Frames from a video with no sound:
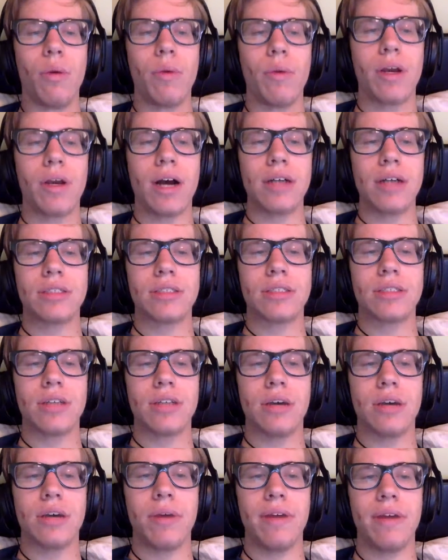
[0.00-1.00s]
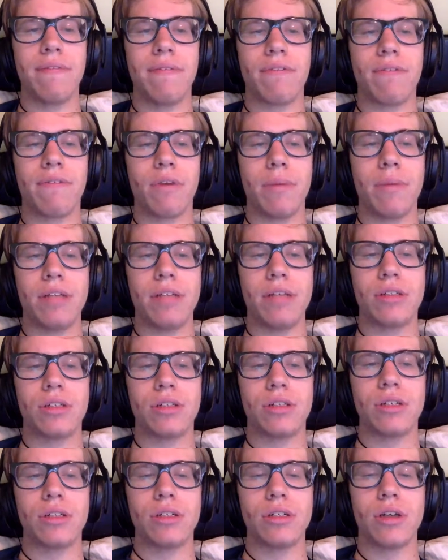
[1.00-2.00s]
We got some
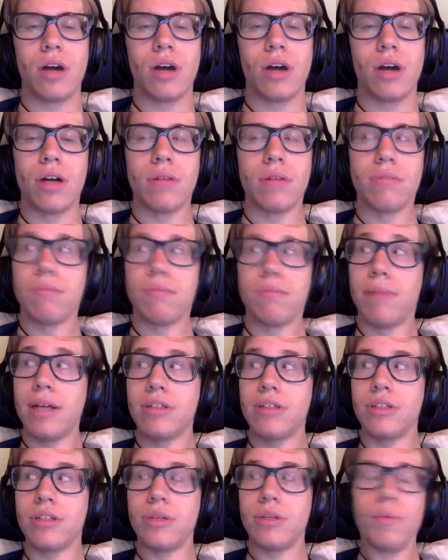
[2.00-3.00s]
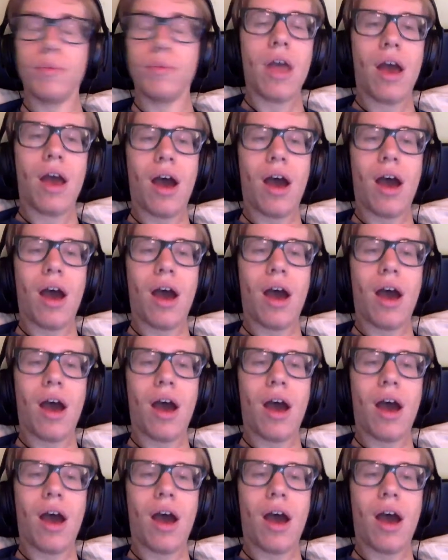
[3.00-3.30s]
information on, bless you,